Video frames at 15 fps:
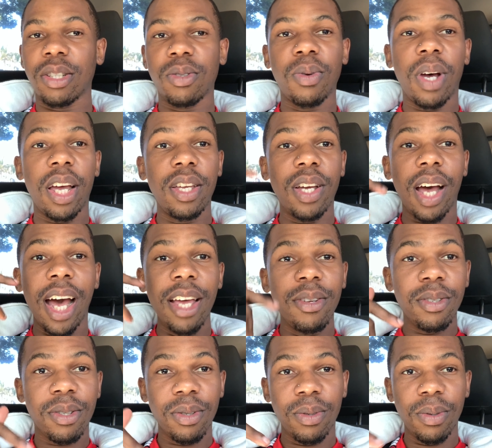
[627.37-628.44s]
So I
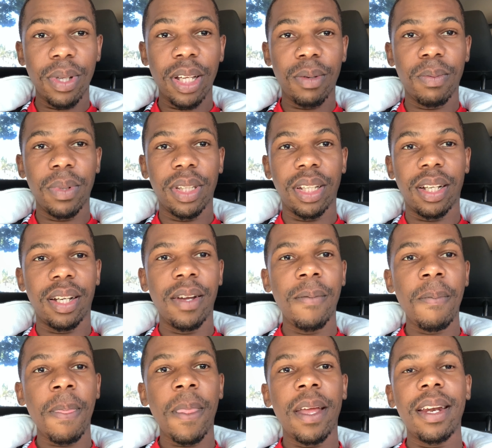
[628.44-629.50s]
used to do that with the
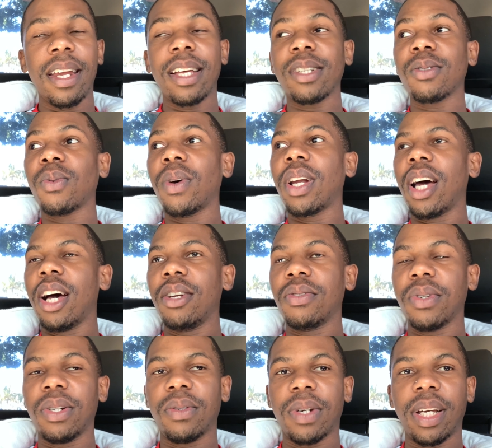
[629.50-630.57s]
NES
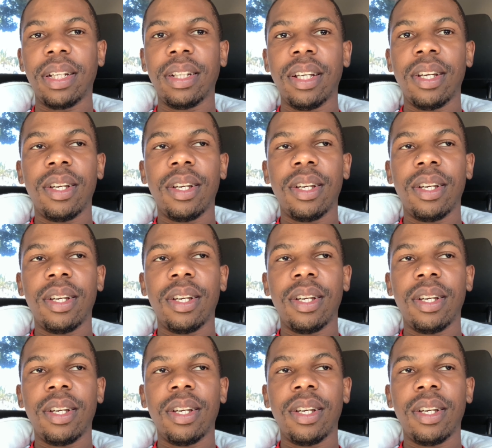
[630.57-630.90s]
100, right?